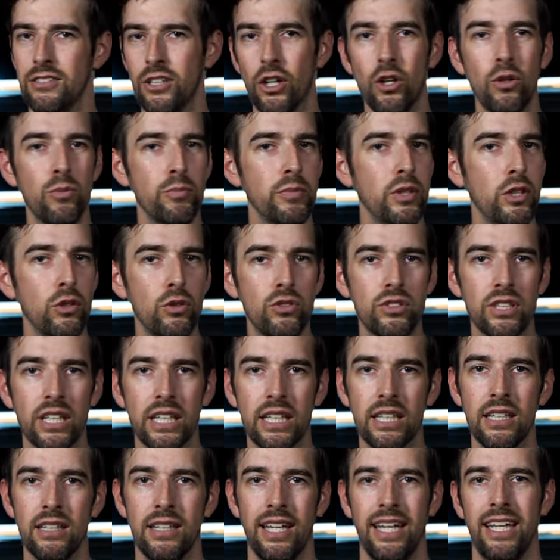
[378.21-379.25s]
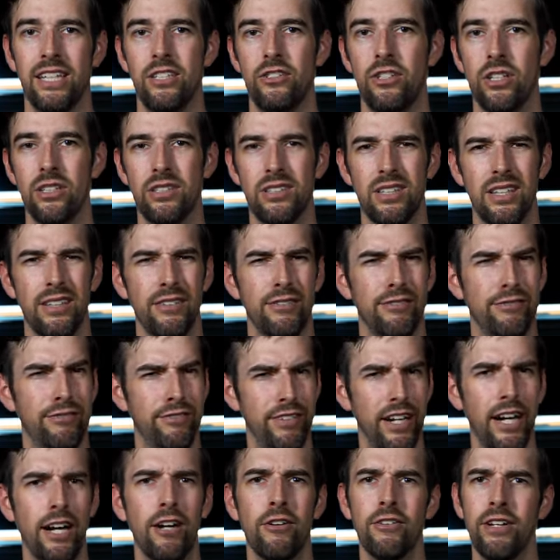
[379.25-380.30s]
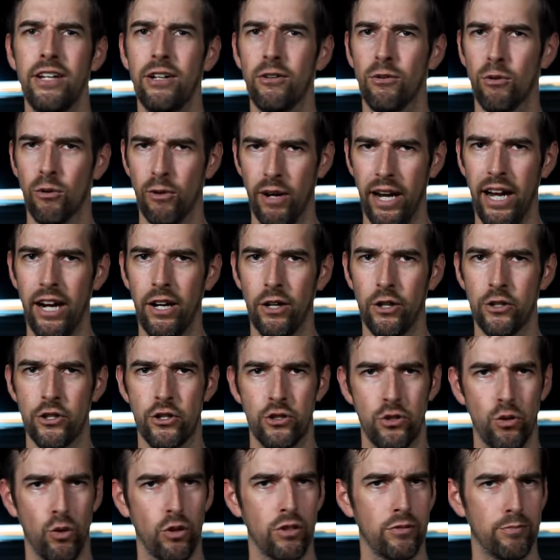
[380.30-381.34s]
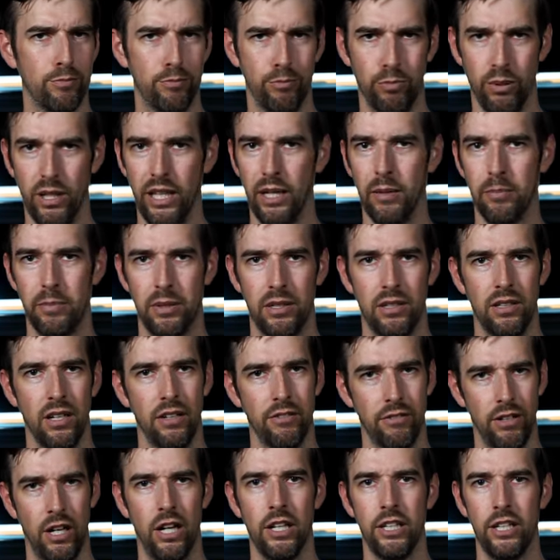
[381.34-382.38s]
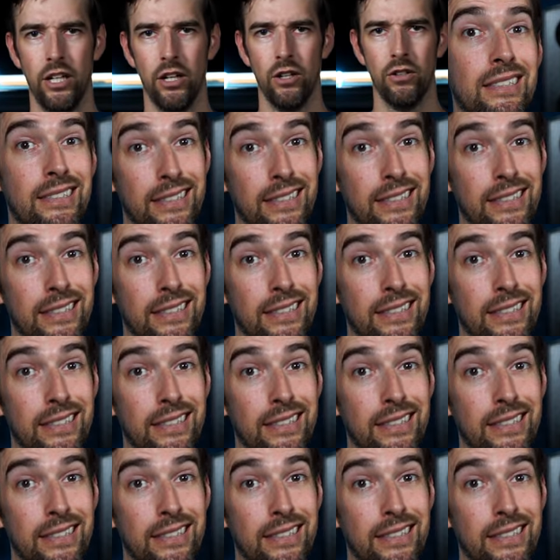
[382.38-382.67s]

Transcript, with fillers: no music, and just a very rare short blip of audio.